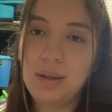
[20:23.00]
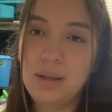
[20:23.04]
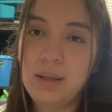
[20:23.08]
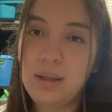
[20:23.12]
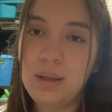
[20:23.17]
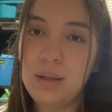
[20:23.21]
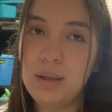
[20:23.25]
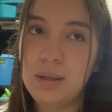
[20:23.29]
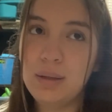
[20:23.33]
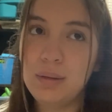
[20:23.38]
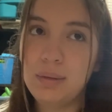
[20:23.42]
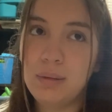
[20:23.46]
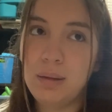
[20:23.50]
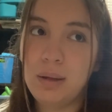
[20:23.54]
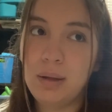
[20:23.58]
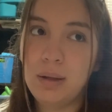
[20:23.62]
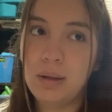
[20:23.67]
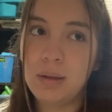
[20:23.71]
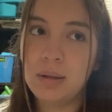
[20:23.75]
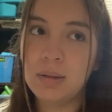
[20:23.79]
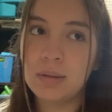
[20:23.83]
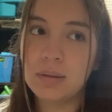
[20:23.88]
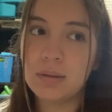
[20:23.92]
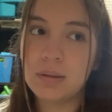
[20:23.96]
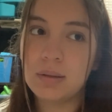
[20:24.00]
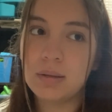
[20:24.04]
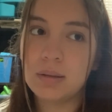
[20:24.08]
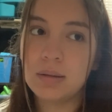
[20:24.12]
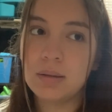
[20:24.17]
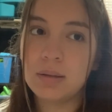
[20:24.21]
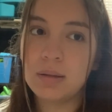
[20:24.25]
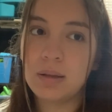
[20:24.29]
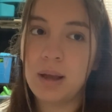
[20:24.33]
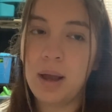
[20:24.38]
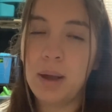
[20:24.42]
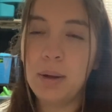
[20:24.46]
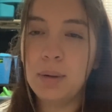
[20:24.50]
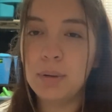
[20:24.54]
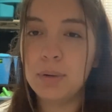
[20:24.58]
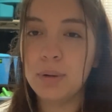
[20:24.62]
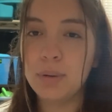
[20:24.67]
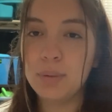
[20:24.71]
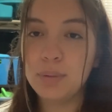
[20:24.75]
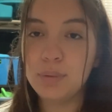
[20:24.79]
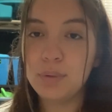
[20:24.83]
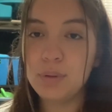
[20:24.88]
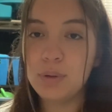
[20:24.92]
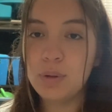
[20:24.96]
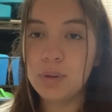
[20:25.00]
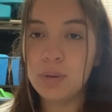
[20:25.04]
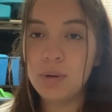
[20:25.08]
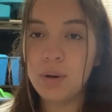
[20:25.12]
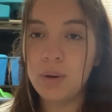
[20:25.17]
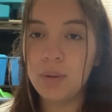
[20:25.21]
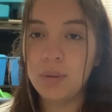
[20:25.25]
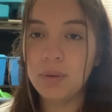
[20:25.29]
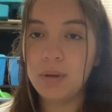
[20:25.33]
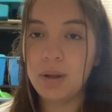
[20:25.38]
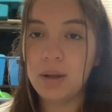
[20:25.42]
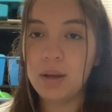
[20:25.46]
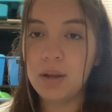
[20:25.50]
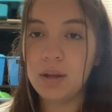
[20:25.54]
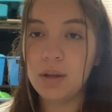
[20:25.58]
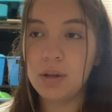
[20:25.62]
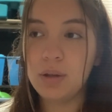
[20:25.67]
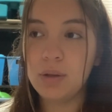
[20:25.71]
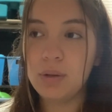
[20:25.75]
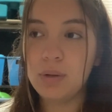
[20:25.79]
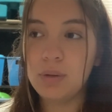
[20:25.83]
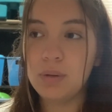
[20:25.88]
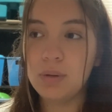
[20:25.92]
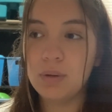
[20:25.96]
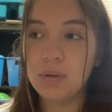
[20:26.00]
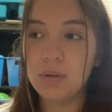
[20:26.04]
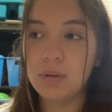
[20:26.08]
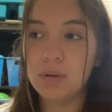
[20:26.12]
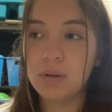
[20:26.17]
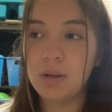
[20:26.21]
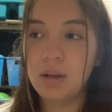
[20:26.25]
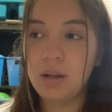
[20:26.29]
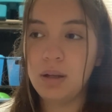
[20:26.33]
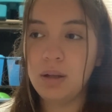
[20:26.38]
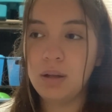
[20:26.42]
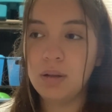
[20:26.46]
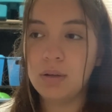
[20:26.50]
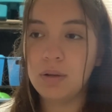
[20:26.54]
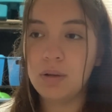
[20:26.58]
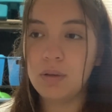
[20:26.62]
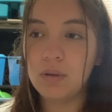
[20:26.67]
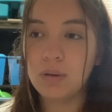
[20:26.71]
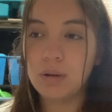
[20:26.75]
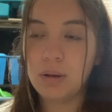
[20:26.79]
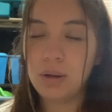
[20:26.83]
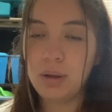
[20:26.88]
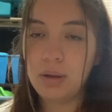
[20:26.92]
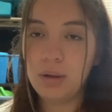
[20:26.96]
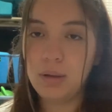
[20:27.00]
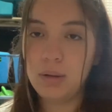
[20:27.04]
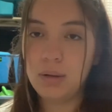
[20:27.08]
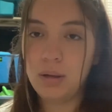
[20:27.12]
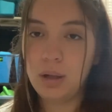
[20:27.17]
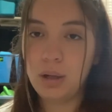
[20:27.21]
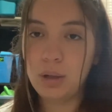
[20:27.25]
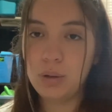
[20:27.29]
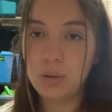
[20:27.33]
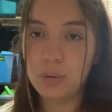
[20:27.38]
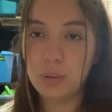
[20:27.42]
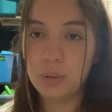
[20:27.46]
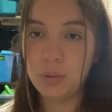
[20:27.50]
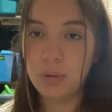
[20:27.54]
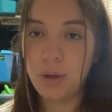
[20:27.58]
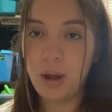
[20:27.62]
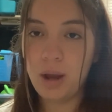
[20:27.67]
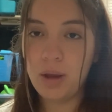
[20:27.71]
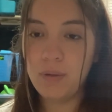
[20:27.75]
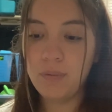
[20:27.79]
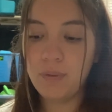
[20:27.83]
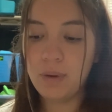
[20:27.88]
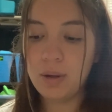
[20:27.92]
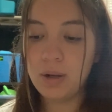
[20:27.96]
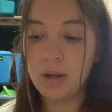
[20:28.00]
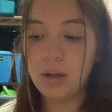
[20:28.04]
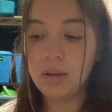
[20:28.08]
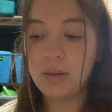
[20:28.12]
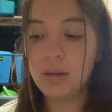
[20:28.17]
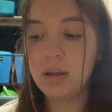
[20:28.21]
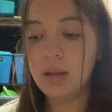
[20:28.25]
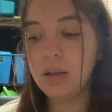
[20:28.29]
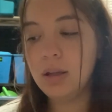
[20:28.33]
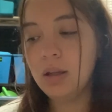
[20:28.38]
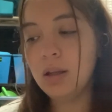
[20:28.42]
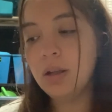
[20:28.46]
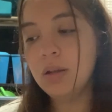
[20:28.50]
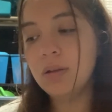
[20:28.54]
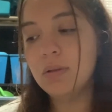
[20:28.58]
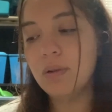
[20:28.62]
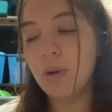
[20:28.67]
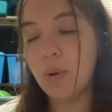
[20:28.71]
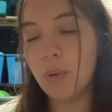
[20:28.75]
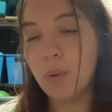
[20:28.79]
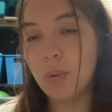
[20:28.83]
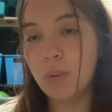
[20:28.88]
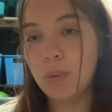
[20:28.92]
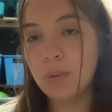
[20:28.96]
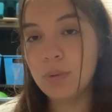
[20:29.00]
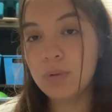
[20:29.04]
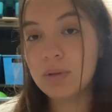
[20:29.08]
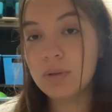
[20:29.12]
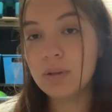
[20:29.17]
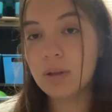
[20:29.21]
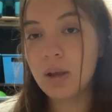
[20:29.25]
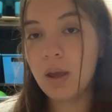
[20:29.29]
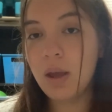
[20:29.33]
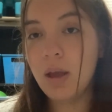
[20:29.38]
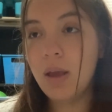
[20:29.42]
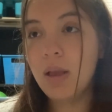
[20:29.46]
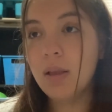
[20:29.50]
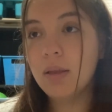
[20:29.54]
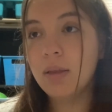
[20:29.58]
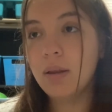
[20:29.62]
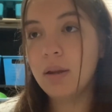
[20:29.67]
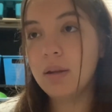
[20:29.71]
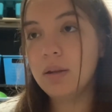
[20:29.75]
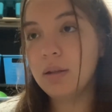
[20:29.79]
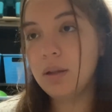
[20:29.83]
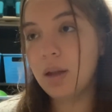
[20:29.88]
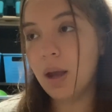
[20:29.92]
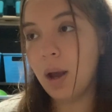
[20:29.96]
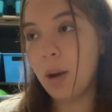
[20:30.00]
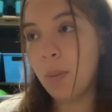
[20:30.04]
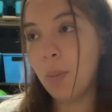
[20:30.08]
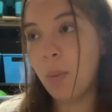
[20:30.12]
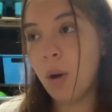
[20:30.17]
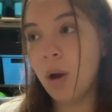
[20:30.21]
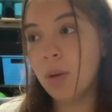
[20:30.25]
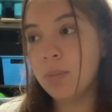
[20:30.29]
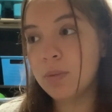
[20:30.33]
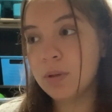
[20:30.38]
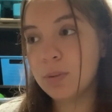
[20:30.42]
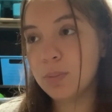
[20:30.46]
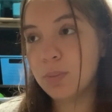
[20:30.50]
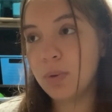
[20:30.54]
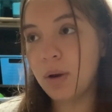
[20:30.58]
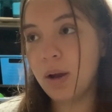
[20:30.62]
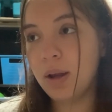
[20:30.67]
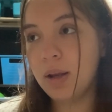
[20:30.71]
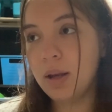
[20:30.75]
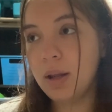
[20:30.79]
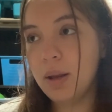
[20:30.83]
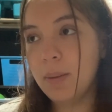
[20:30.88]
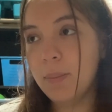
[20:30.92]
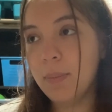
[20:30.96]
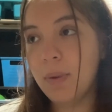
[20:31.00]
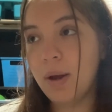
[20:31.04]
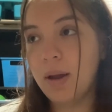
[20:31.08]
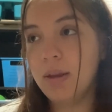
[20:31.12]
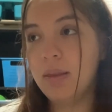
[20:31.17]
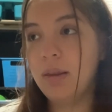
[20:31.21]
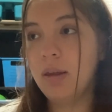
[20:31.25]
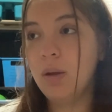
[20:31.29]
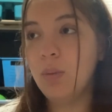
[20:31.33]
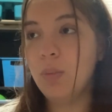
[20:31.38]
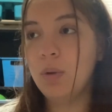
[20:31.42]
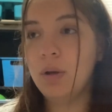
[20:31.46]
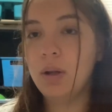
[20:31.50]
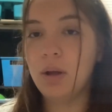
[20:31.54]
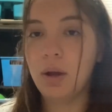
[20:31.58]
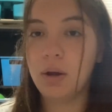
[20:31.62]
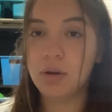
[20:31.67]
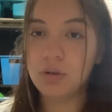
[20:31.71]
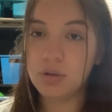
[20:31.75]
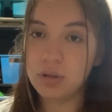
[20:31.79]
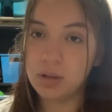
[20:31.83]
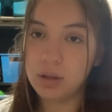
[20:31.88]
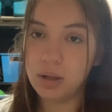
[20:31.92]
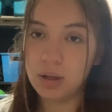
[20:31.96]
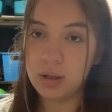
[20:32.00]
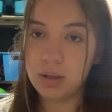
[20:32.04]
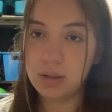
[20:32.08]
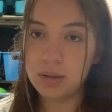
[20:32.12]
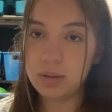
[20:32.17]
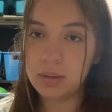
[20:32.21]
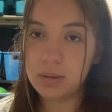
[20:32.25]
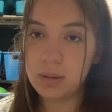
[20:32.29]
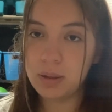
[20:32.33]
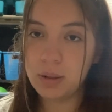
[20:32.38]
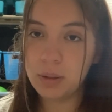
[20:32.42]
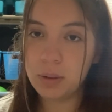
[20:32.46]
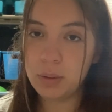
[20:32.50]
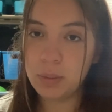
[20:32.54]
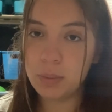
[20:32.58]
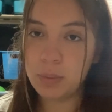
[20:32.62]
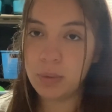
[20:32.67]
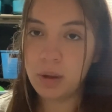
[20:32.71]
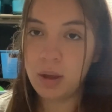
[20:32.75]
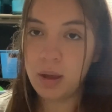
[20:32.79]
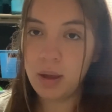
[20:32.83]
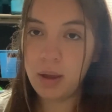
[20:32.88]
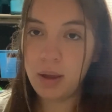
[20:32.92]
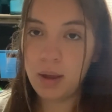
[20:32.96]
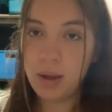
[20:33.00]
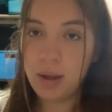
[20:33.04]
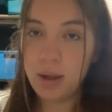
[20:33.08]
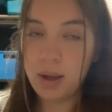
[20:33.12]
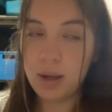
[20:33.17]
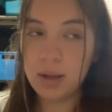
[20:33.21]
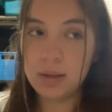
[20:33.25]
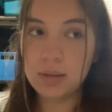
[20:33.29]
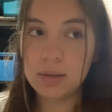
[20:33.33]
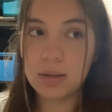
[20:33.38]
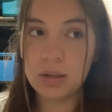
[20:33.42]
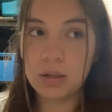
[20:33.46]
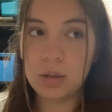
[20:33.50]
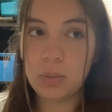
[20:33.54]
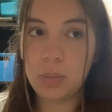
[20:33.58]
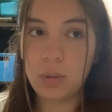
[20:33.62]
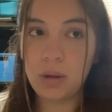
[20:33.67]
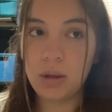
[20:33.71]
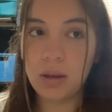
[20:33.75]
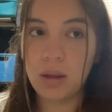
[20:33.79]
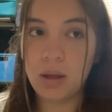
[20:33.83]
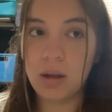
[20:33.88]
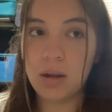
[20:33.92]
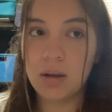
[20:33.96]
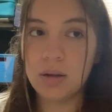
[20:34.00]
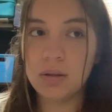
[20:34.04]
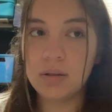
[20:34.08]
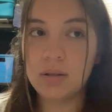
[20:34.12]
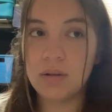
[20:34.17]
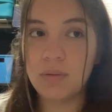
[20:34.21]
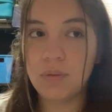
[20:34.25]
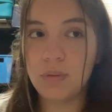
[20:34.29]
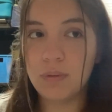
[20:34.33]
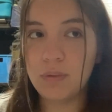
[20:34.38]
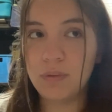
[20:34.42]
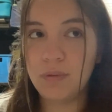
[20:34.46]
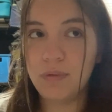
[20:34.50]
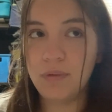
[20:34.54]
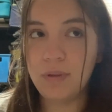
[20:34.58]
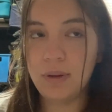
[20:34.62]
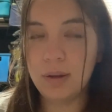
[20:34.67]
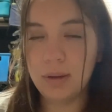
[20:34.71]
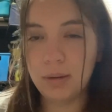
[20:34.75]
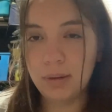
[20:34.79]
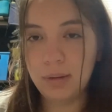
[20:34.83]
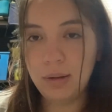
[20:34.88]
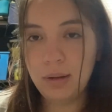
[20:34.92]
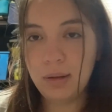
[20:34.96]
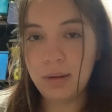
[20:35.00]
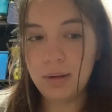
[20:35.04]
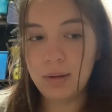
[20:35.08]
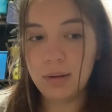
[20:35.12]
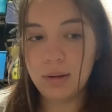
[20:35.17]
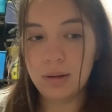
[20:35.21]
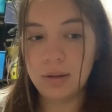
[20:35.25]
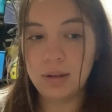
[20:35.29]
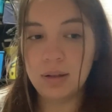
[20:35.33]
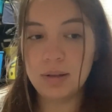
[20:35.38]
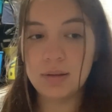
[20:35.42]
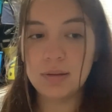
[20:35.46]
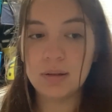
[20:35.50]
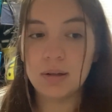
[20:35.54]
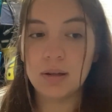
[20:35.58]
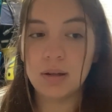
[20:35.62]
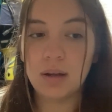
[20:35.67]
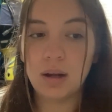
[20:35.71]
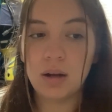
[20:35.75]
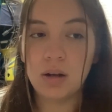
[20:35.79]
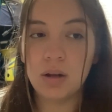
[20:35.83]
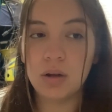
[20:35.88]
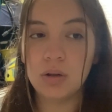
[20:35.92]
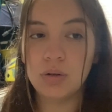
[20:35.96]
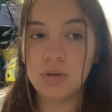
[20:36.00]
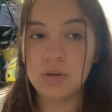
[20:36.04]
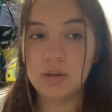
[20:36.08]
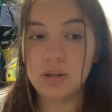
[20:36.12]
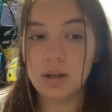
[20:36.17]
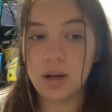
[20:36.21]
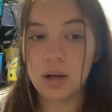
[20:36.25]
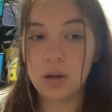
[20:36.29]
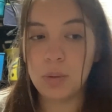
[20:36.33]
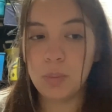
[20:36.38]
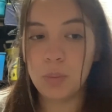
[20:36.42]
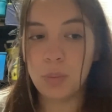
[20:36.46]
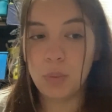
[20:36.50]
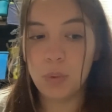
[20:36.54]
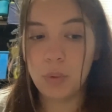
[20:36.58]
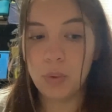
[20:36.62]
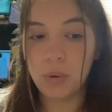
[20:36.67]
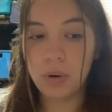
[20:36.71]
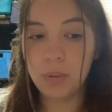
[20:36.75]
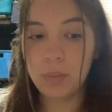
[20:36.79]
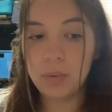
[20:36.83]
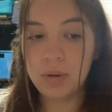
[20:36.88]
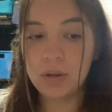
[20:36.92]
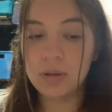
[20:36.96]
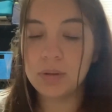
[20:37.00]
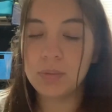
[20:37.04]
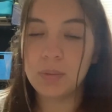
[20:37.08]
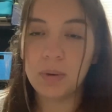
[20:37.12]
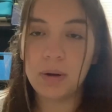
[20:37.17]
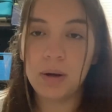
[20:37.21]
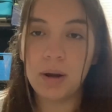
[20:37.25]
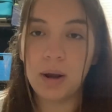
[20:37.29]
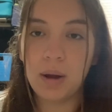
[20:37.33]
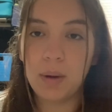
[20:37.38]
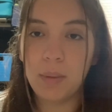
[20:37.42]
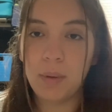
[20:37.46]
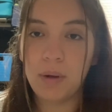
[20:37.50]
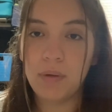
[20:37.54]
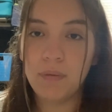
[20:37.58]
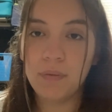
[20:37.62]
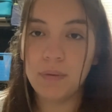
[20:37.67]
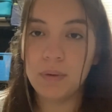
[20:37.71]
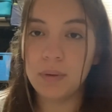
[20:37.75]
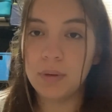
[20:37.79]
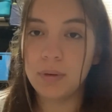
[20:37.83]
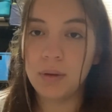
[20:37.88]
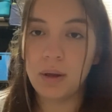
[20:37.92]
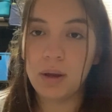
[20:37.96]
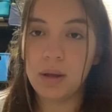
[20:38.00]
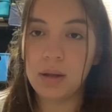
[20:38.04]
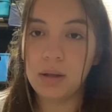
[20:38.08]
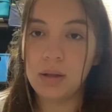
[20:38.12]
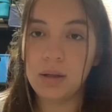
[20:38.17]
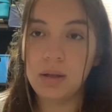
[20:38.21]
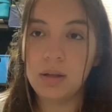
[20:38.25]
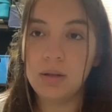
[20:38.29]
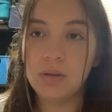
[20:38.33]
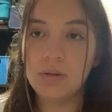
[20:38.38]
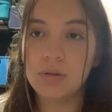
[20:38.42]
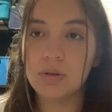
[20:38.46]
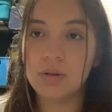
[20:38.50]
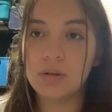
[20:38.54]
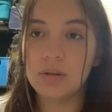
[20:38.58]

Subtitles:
thinks, I don't know, you know, like you're getting another kid in your life, and I think he knows like, yeah, mom's pregnant, but I think when it actually hits him, it's gonna be like a different feeling, and he's gonna kind of understand it more, because right now I feel like he just,